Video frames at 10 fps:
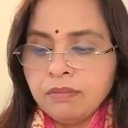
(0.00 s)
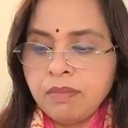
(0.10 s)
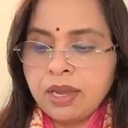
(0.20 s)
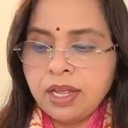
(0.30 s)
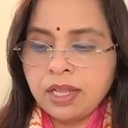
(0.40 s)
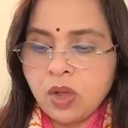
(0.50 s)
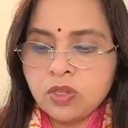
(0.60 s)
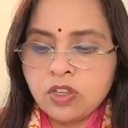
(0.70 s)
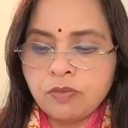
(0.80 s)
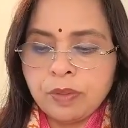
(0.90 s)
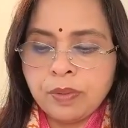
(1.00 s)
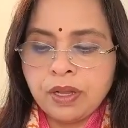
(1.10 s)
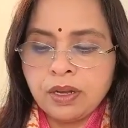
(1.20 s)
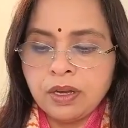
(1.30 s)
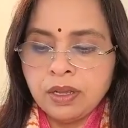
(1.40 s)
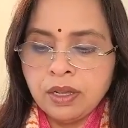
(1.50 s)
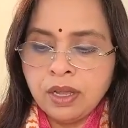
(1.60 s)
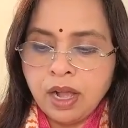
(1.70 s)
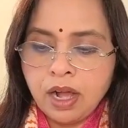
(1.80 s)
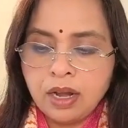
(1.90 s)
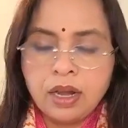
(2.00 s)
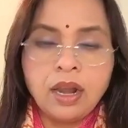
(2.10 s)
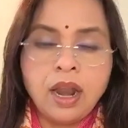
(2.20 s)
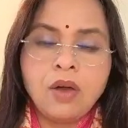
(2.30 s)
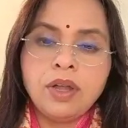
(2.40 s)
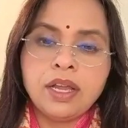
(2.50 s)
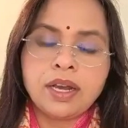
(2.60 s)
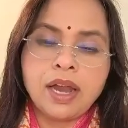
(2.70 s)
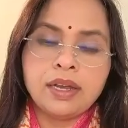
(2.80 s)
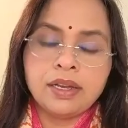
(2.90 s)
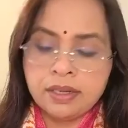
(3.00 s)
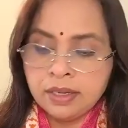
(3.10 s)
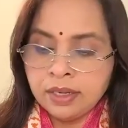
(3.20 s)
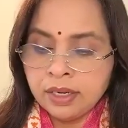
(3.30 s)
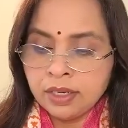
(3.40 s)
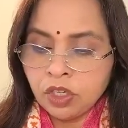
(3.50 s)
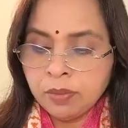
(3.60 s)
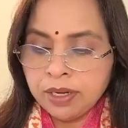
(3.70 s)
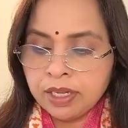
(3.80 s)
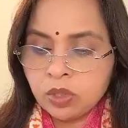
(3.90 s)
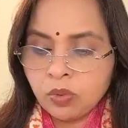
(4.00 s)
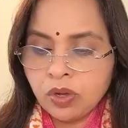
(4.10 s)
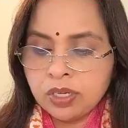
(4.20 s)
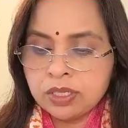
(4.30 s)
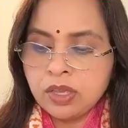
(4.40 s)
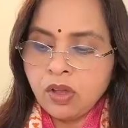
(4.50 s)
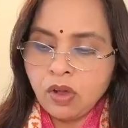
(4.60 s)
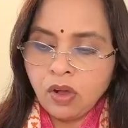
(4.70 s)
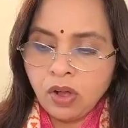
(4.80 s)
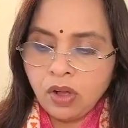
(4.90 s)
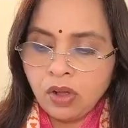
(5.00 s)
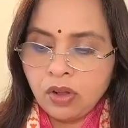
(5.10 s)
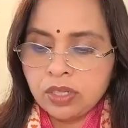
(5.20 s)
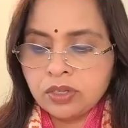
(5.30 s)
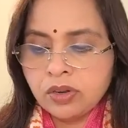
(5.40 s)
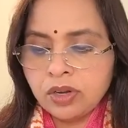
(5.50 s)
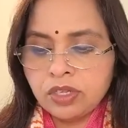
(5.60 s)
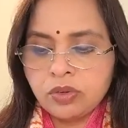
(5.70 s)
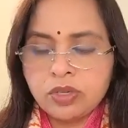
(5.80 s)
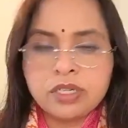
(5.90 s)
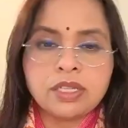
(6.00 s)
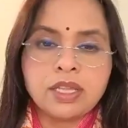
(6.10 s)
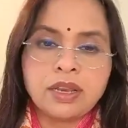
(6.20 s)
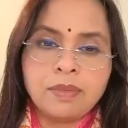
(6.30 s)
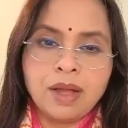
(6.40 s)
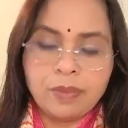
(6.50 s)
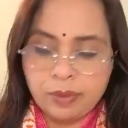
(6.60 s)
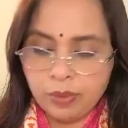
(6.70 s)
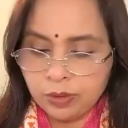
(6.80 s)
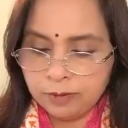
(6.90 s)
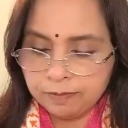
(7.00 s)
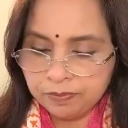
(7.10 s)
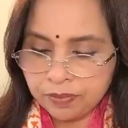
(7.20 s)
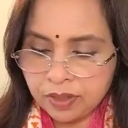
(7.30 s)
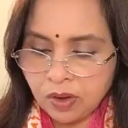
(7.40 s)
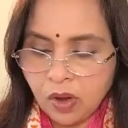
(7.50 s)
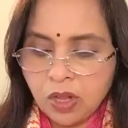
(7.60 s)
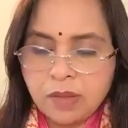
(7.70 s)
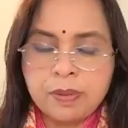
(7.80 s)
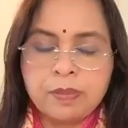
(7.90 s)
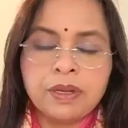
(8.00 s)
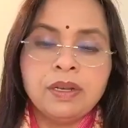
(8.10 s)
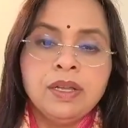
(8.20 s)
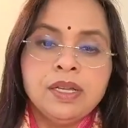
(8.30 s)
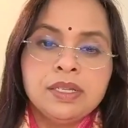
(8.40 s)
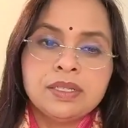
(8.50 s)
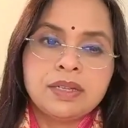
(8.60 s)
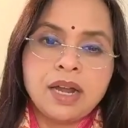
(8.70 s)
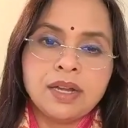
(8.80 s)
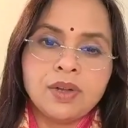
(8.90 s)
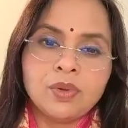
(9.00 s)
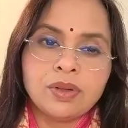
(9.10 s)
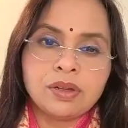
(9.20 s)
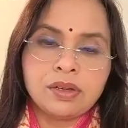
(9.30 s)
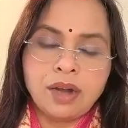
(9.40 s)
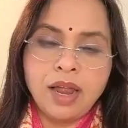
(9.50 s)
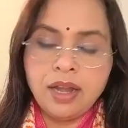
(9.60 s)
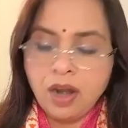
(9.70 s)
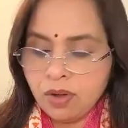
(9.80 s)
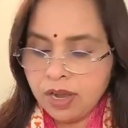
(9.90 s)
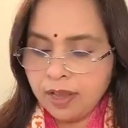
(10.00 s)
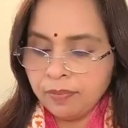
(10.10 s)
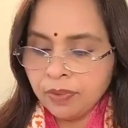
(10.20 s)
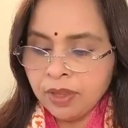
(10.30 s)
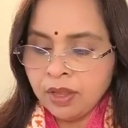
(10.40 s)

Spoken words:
many thousands of people loudly cried in tumultuous voice, all glories to Sri Chaitanya Mahaprabhu. All the people started to cry loudly,